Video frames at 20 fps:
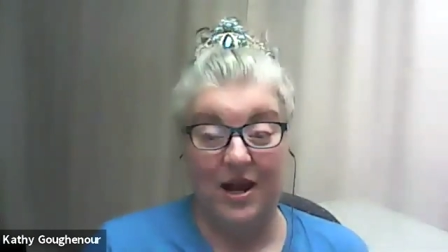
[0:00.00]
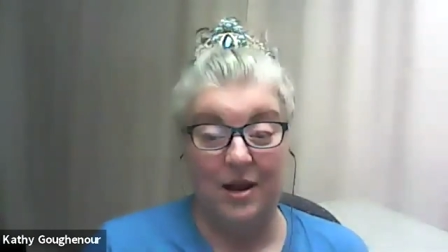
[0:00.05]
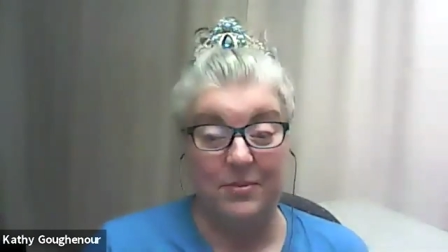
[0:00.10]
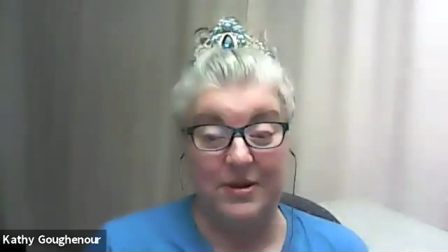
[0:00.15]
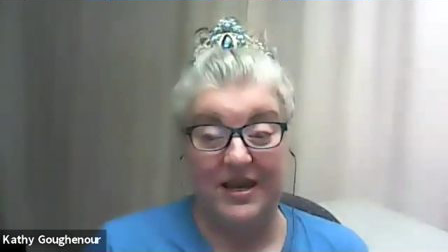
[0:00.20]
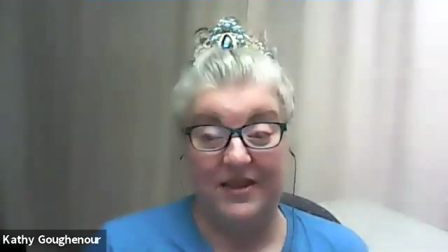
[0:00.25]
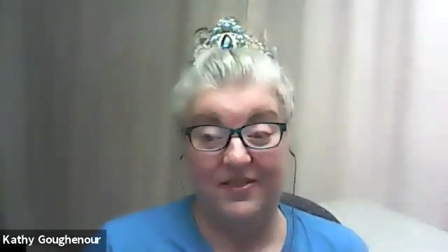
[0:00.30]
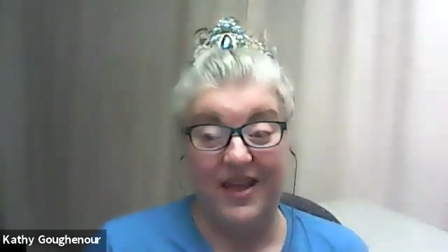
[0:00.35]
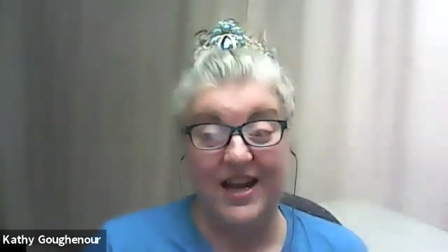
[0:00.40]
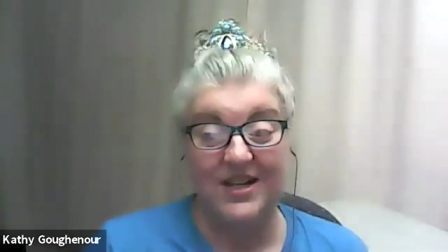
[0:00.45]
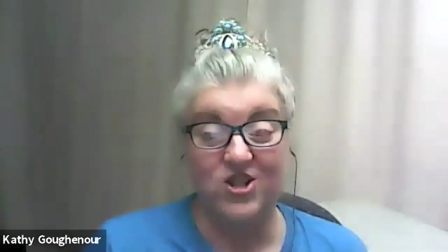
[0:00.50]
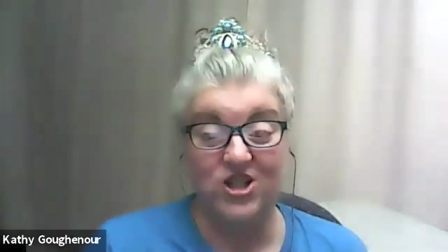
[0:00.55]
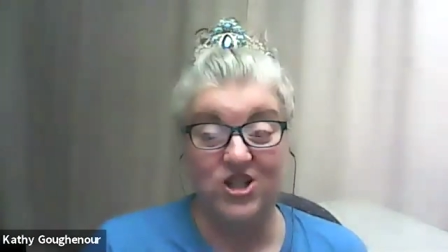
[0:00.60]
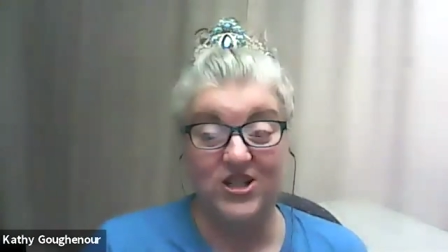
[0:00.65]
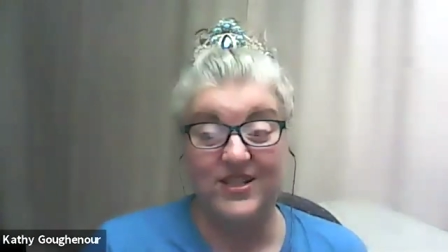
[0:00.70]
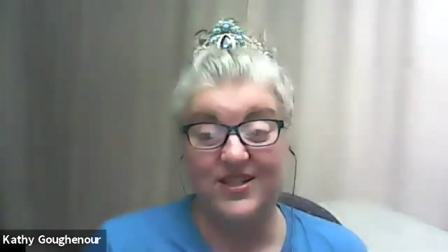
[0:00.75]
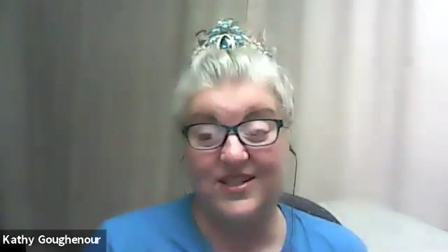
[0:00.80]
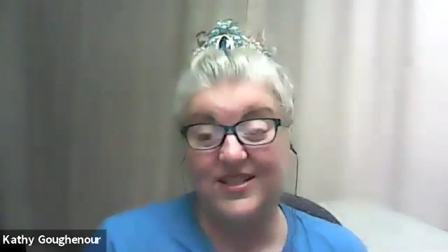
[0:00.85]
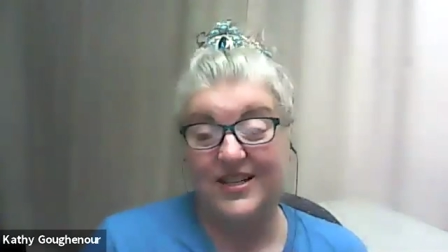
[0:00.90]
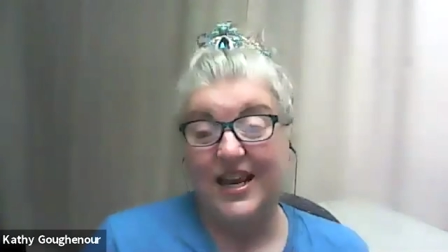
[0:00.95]
I mean, that
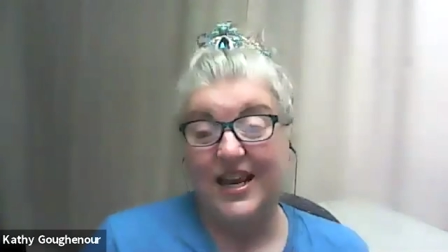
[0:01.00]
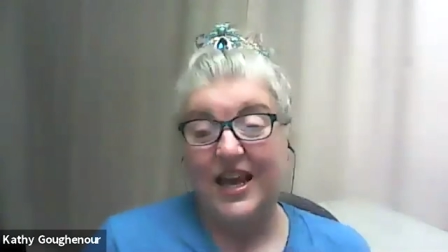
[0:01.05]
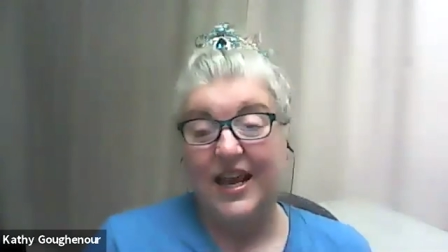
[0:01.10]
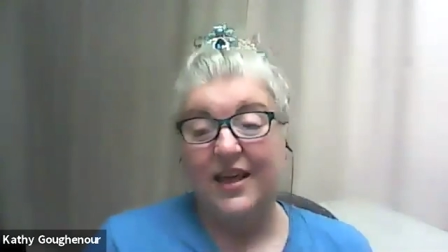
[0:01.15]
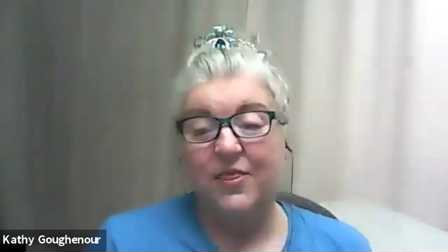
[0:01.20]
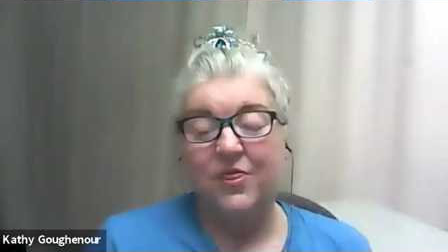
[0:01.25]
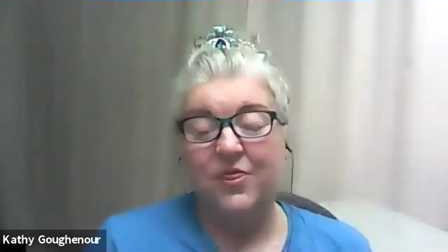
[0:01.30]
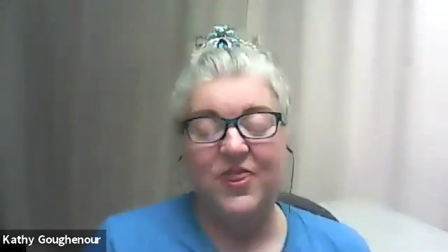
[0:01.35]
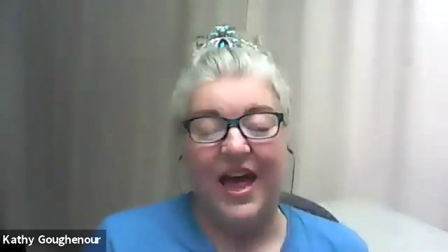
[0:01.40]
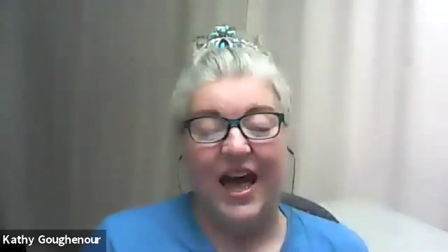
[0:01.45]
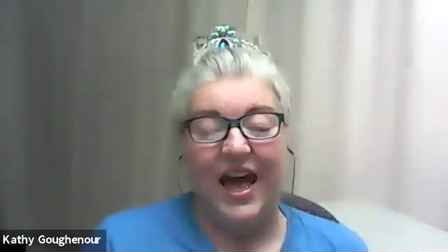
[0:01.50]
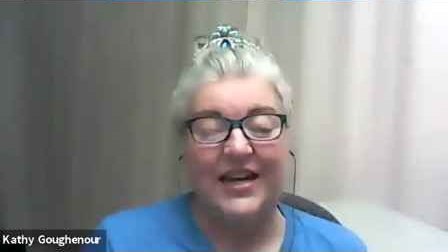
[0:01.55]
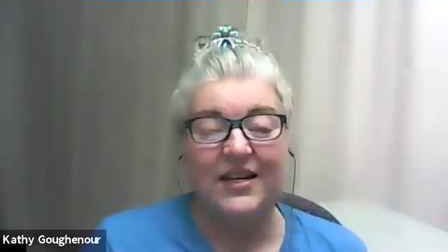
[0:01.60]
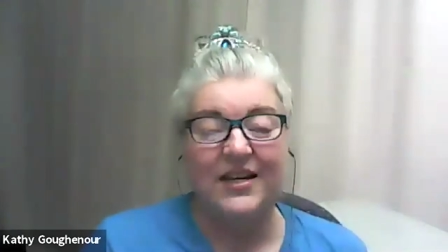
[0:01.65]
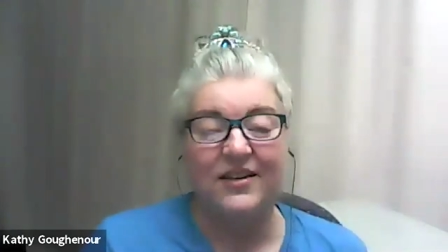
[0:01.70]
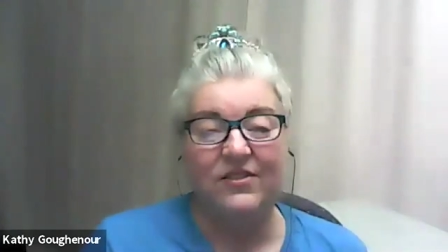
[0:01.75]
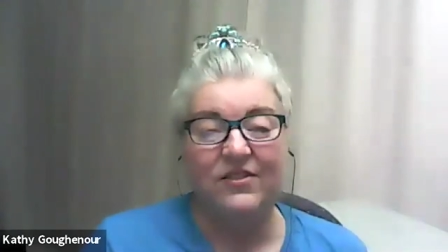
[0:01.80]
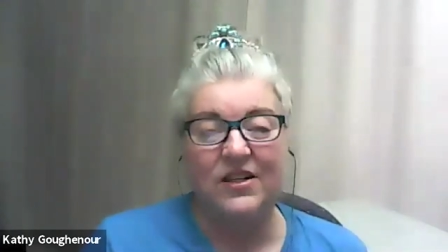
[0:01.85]
just that